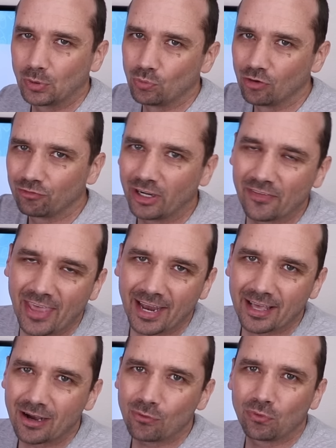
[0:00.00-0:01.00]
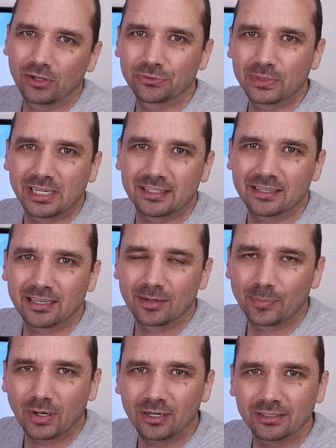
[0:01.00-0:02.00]
But we'll find that out once we get it taken
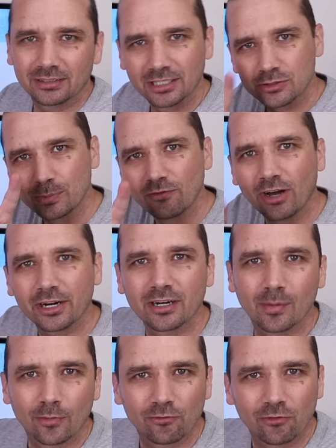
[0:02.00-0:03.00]
apart. Let's move on to number